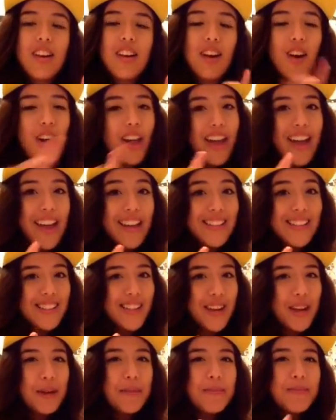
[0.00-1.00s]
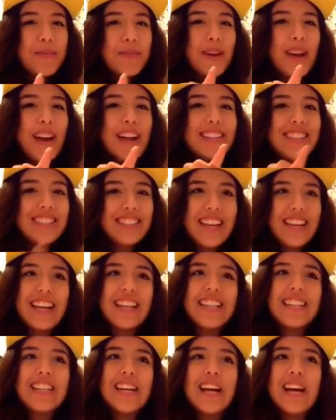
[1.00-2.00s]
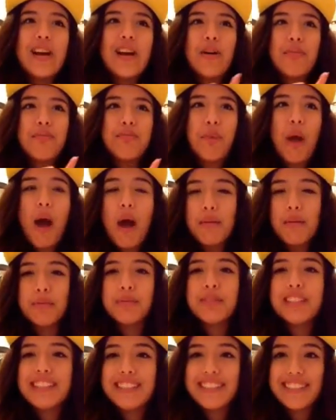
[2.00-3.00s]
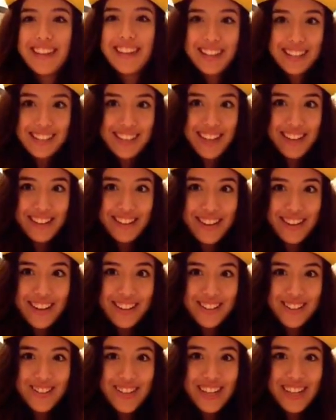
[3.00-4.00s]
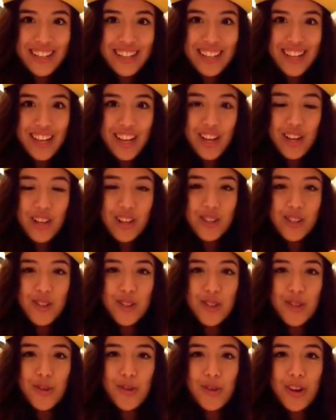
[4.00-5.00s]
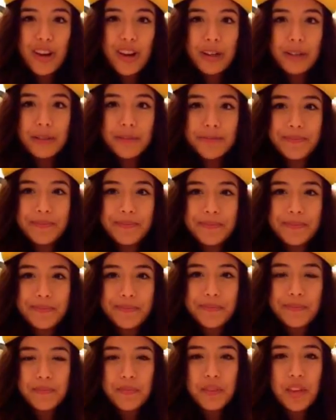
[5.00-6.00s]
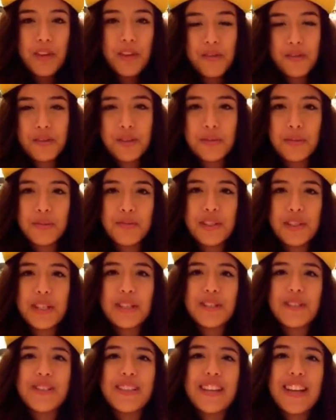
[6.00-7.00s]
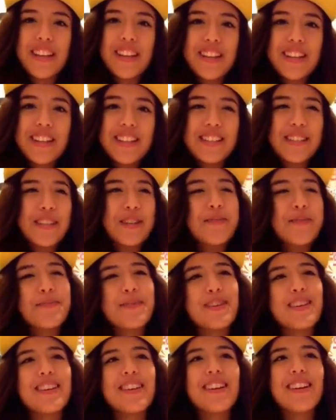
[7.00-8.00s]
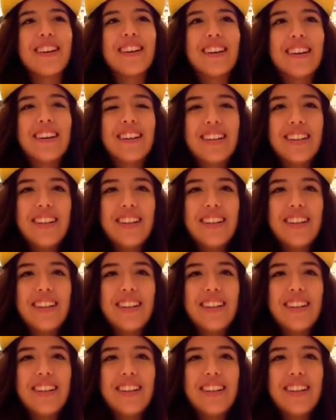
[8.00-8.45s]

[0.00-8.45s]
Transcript: Heads up, Danny and I are probably going to get together next week to film a video together. It's going to be a